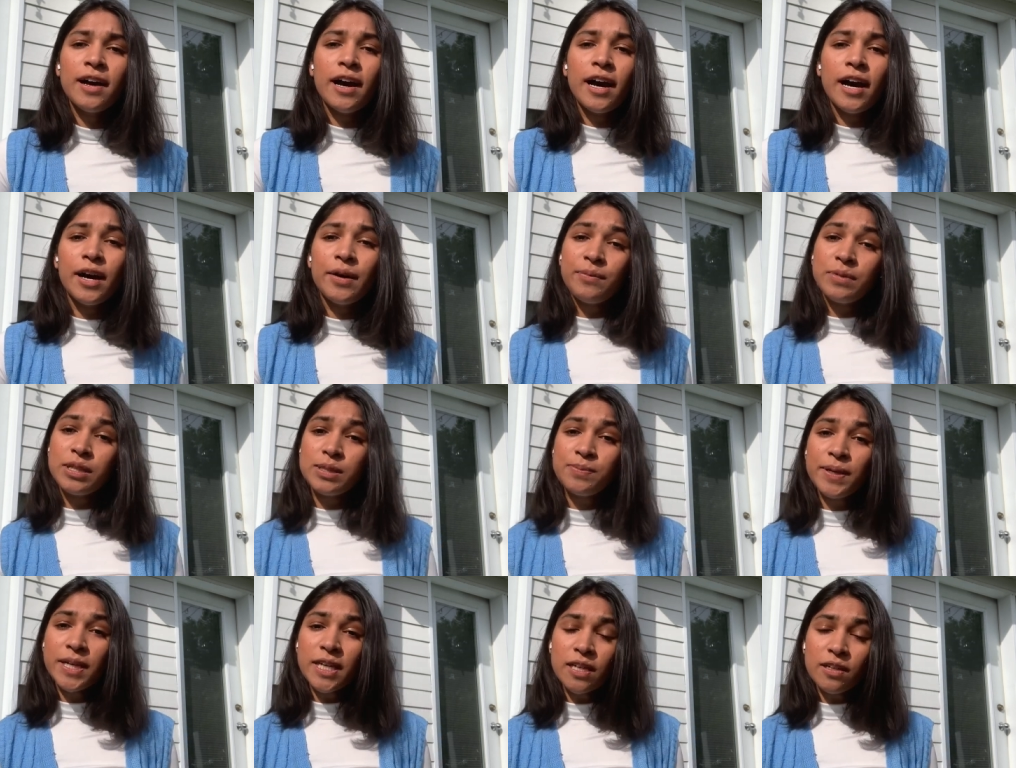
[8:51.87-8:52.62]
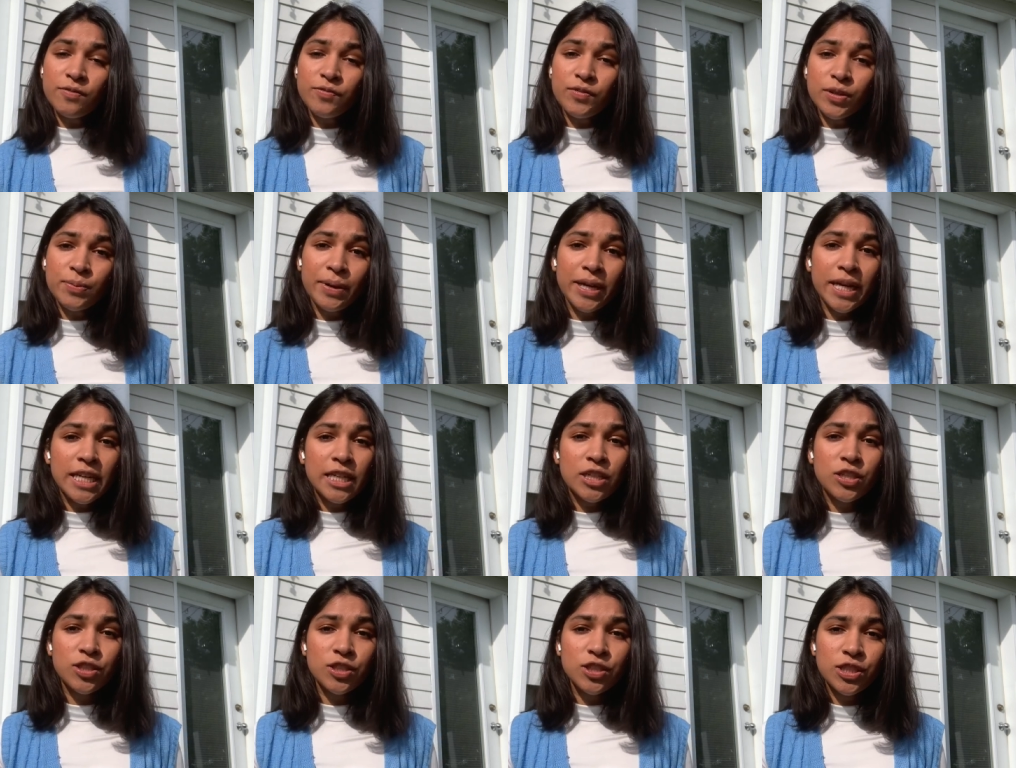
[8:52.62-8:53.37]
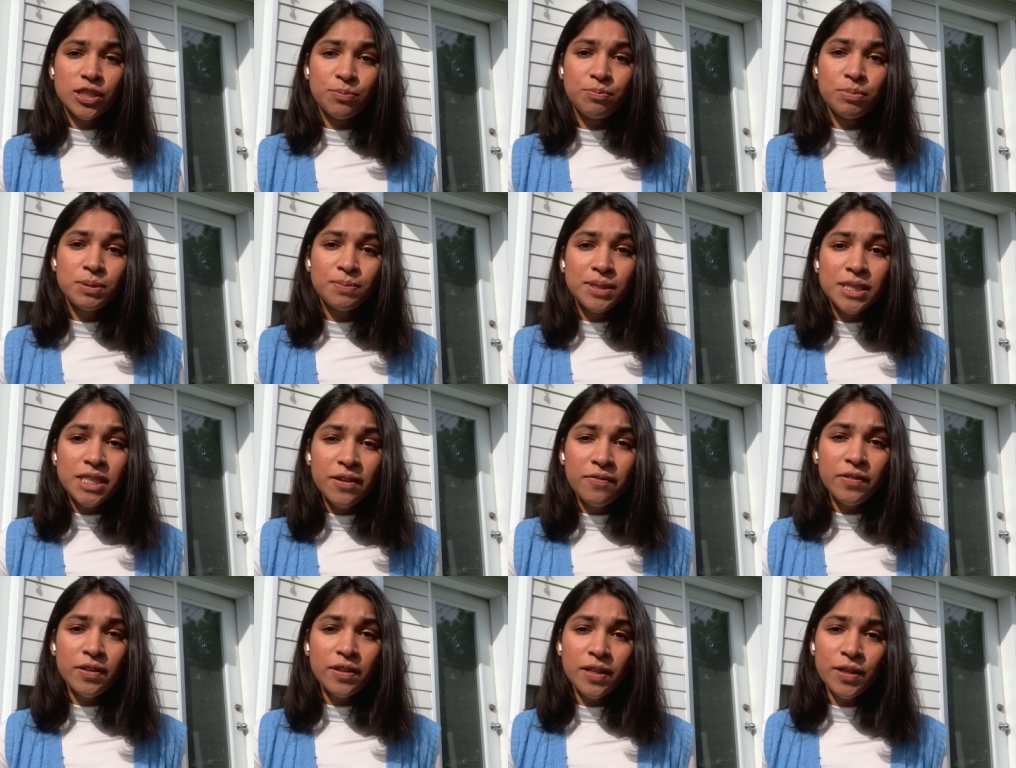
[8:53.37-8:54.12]
And speaking for my internship
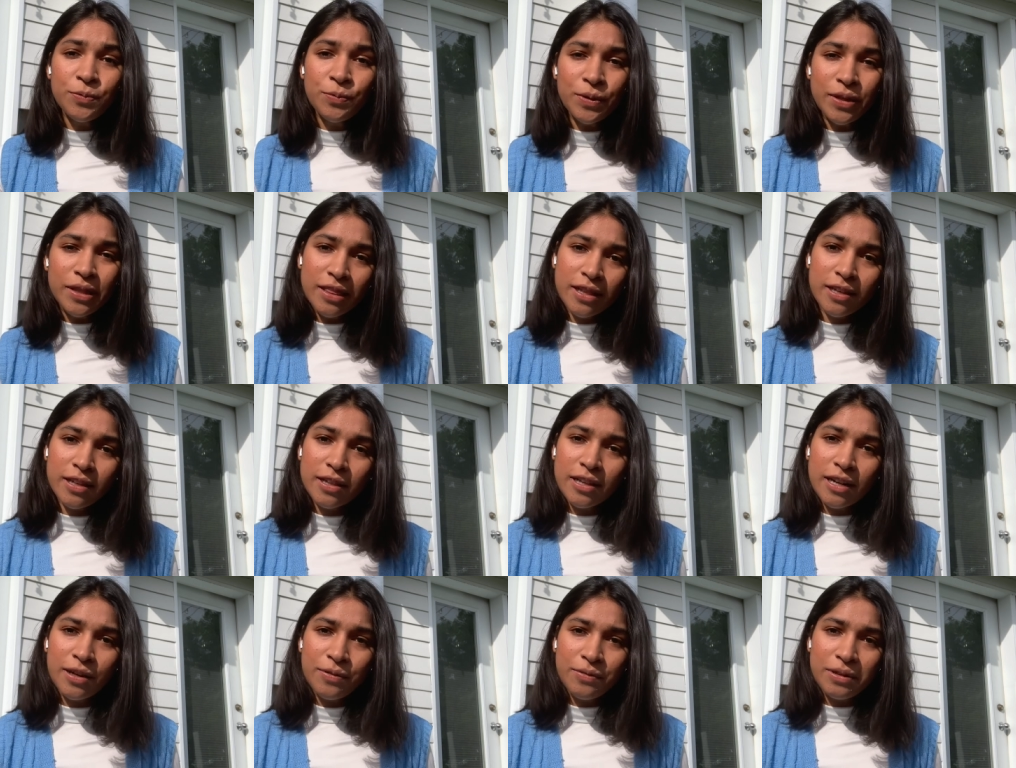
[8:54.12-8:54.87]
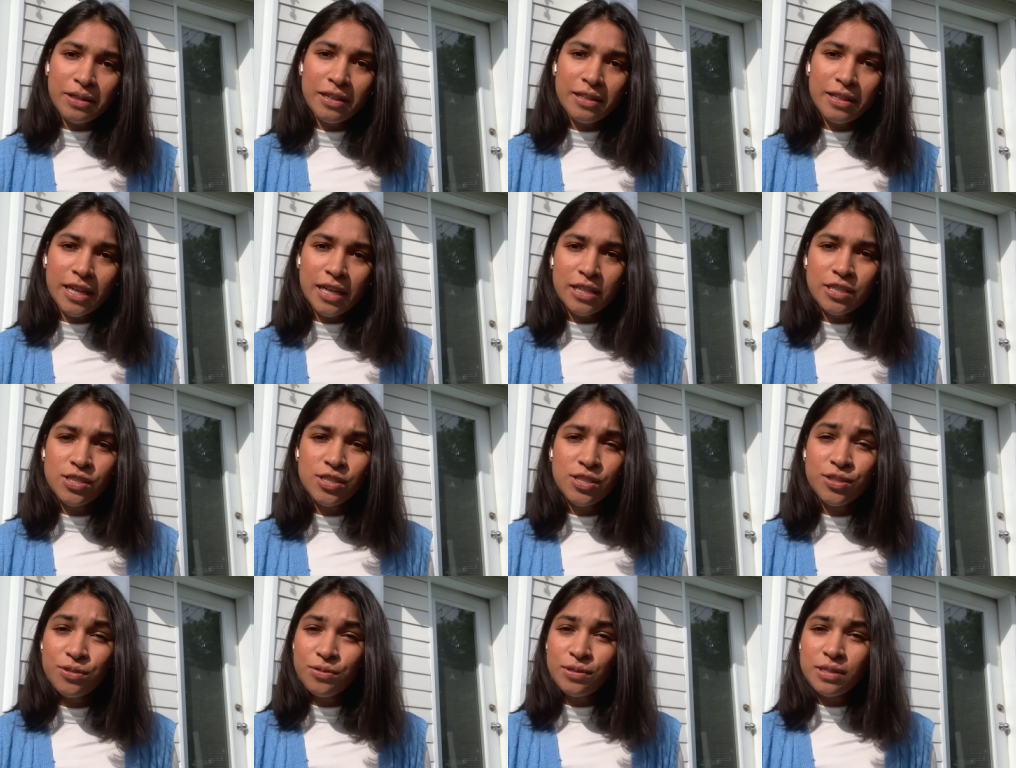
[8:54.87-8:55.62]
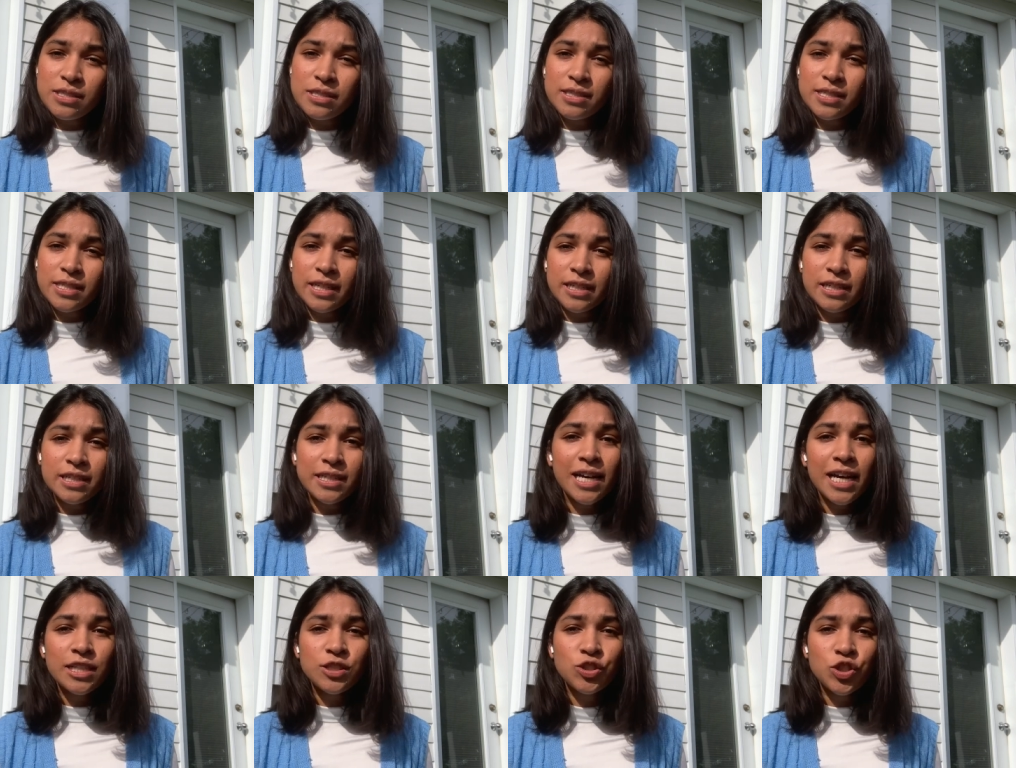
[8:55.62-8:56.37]
specifically, one thing that I really like to do is a daily
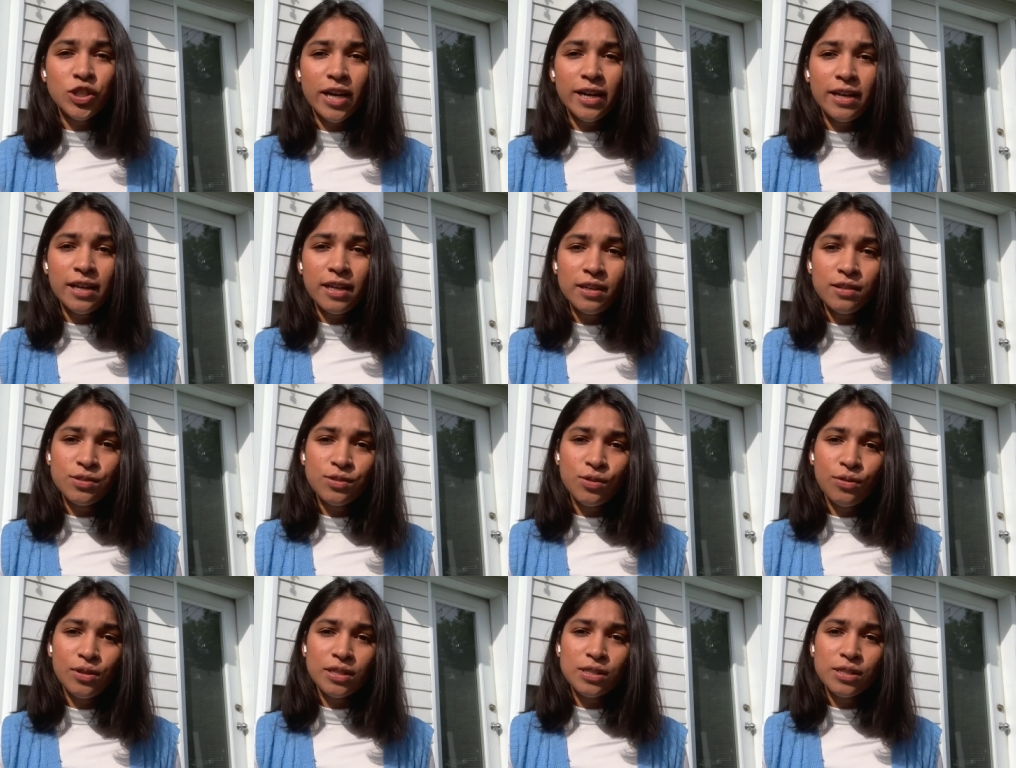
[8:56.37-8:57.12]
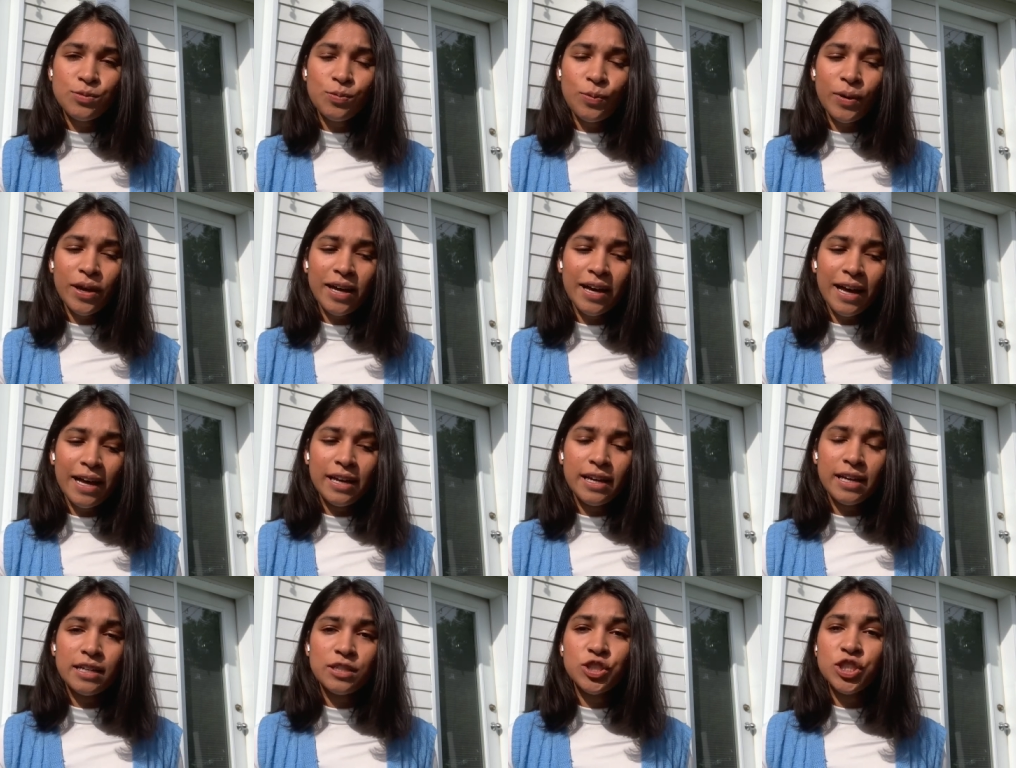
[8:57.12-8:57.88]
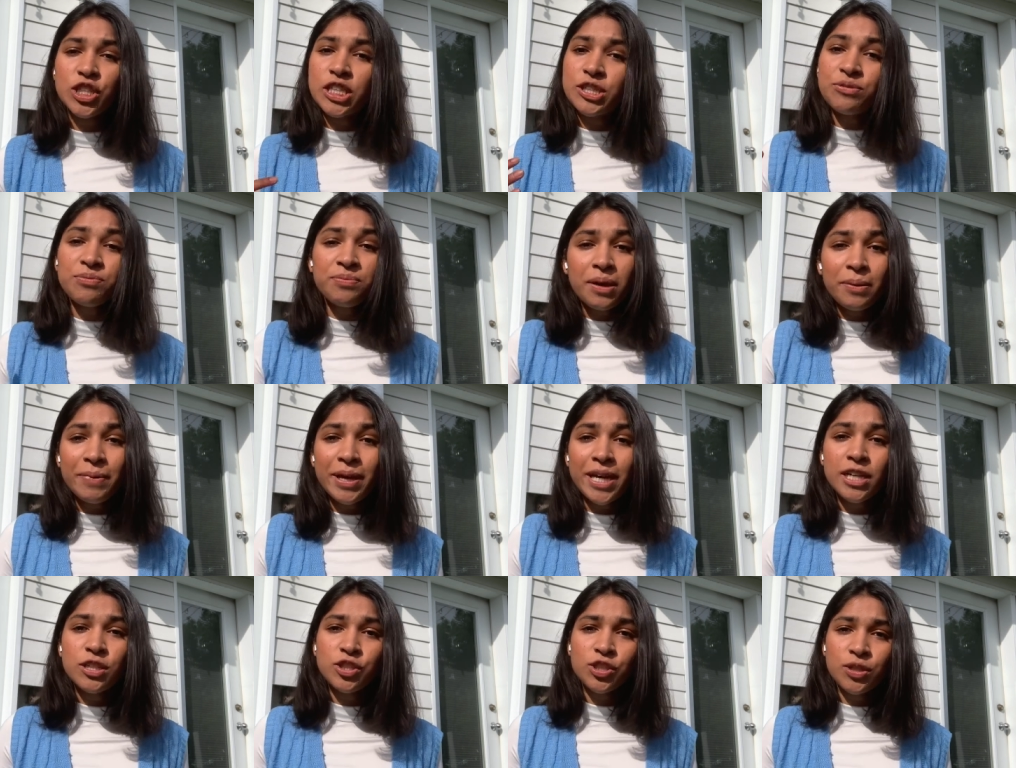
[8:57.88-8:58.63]
task tracking. So this way I can share it with my
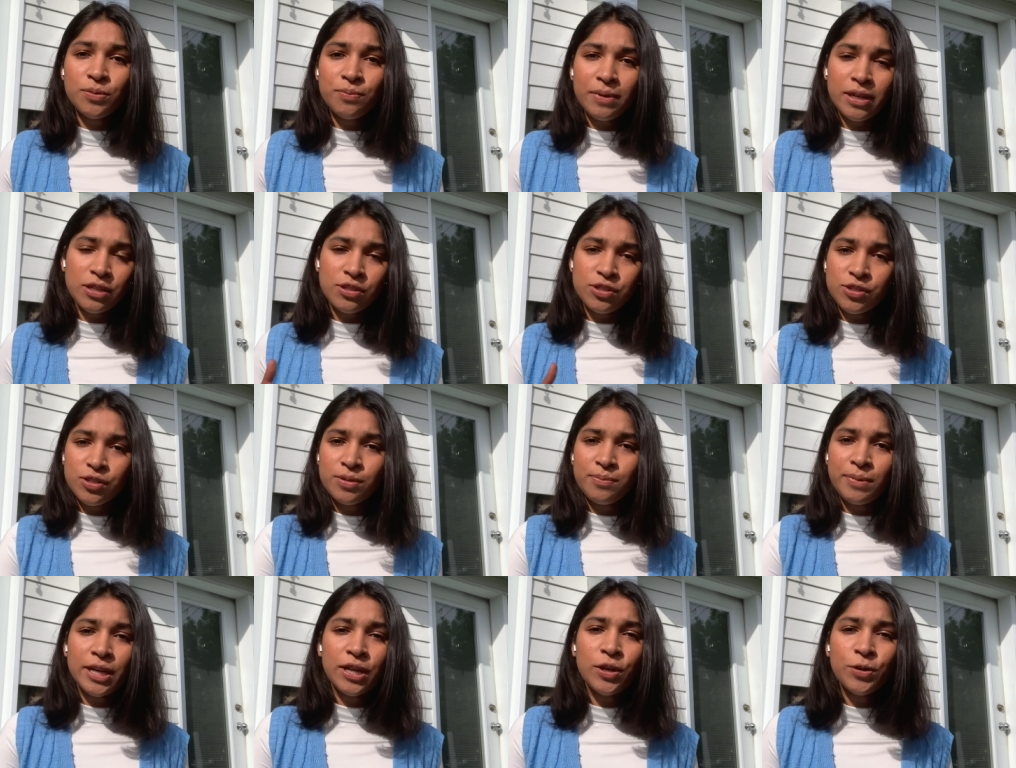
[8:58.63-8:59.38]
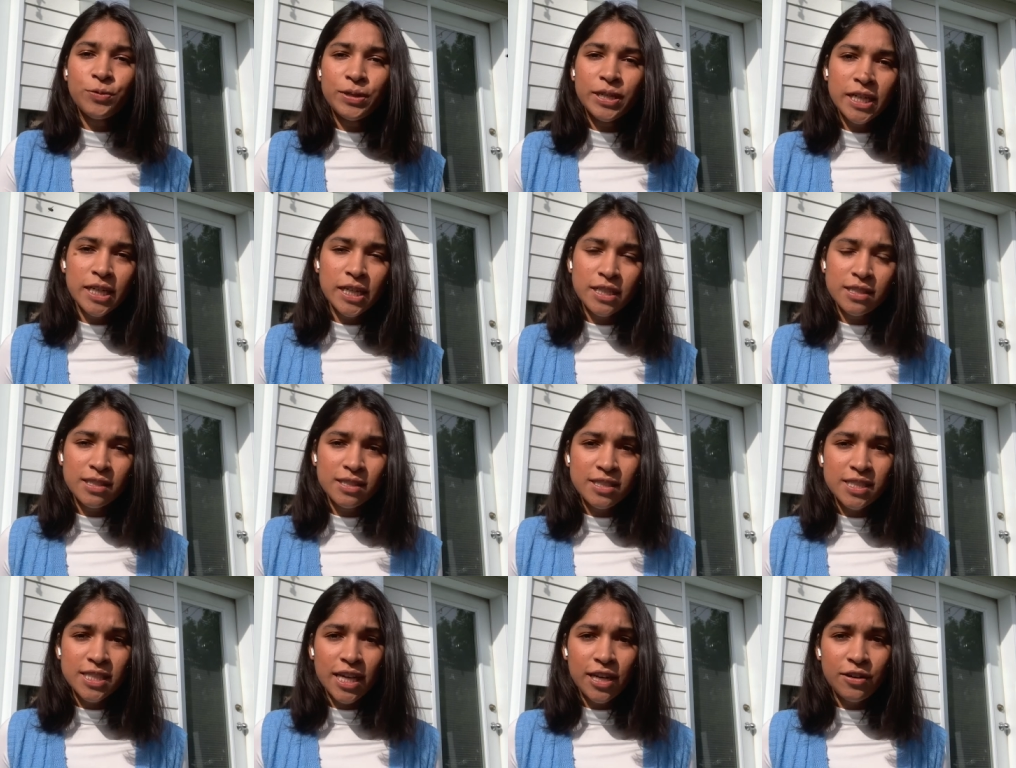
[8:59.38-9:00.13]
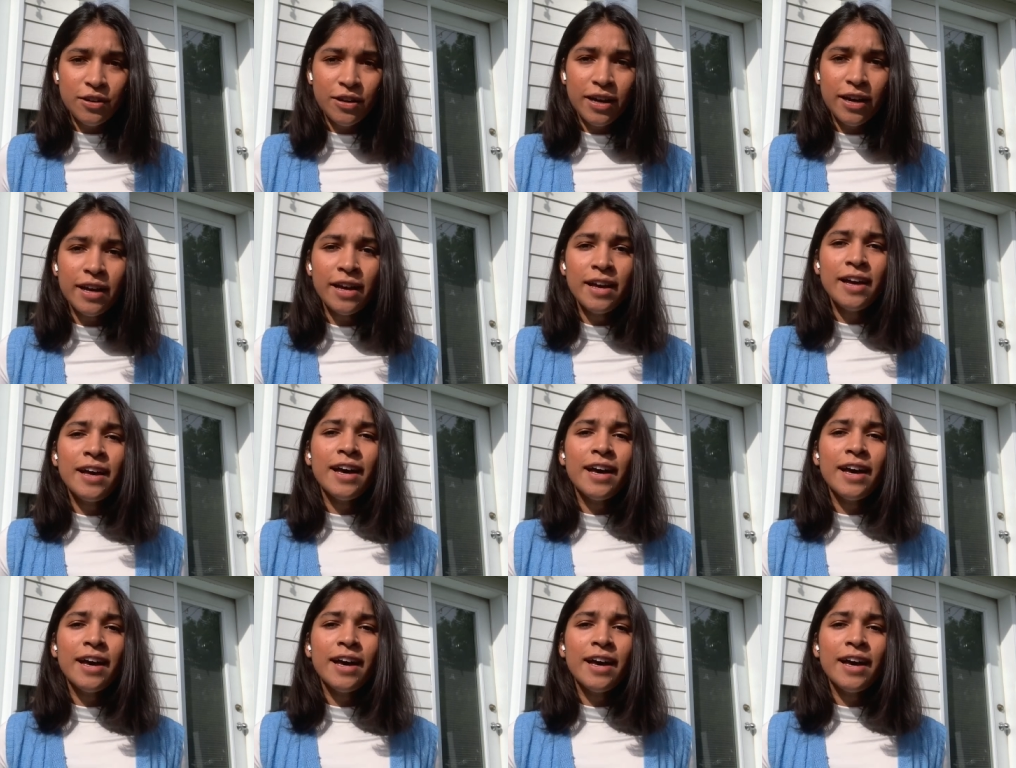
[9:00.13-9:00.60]
manager and mentor, my coworkers, etc.